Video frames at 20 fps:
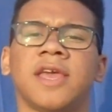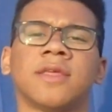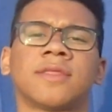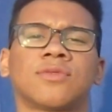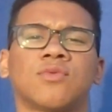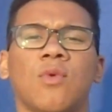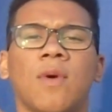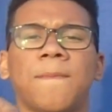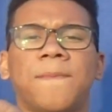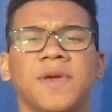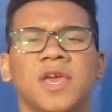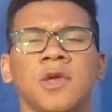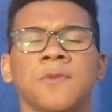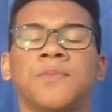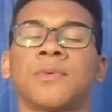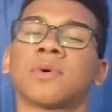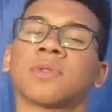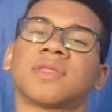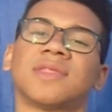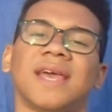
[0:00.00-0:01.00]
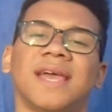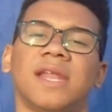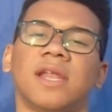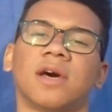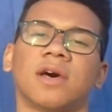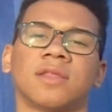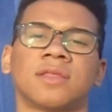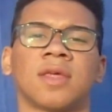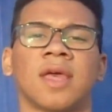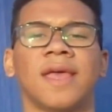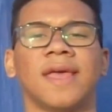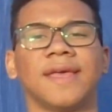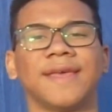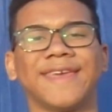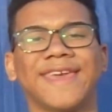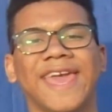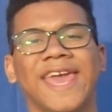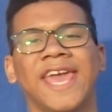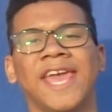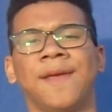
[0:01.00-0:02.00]
is when people send us
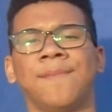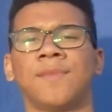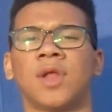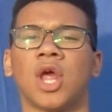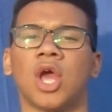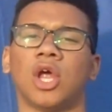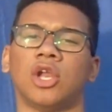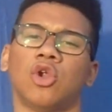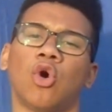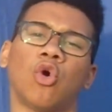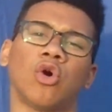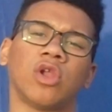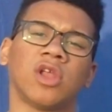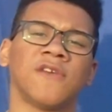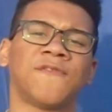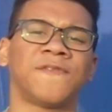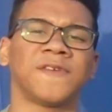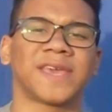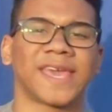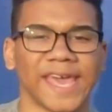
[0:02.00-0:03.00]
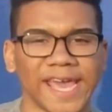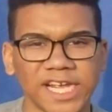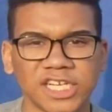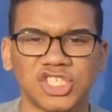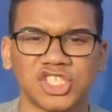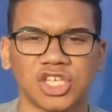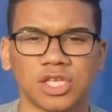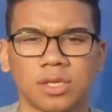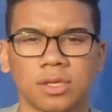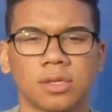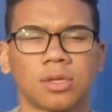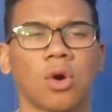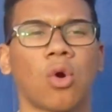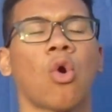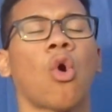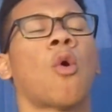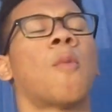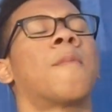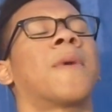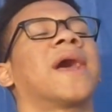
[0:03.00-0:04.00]
game notifications.
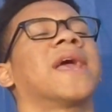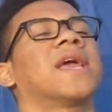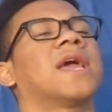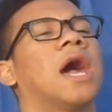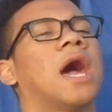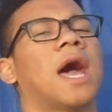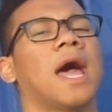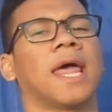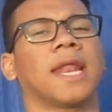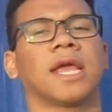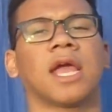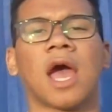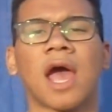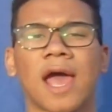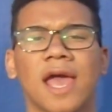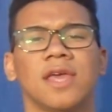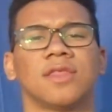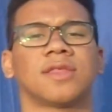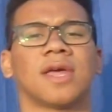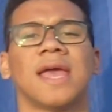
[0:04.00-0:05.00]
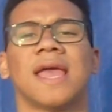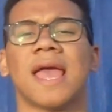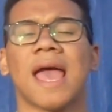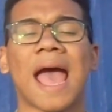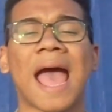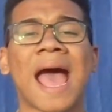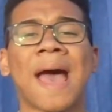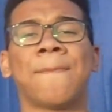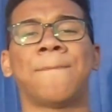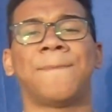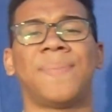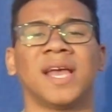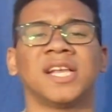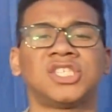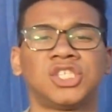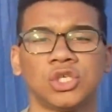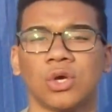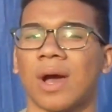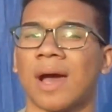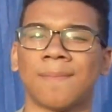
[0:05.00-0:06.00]
Oh my God. Guys, I
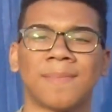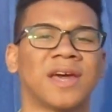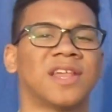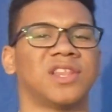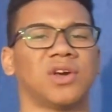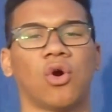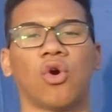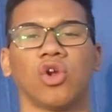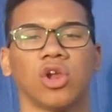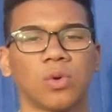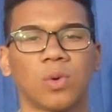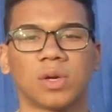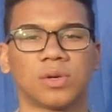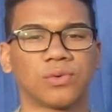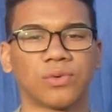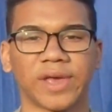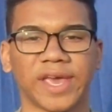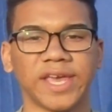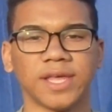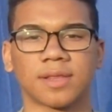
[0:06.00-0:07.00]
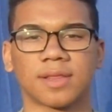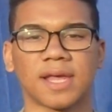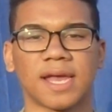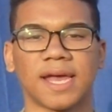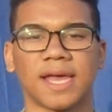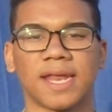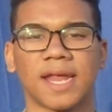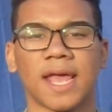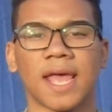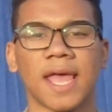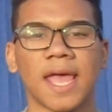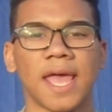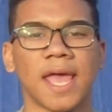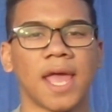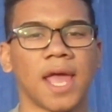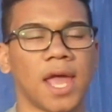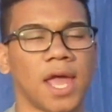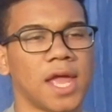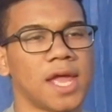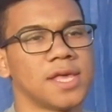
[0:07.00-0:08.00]
bet you I'm not the only one who hates that.
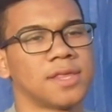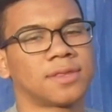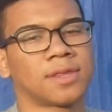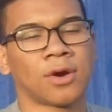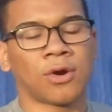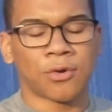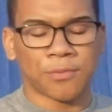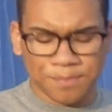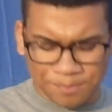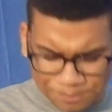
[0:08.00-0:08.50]
So,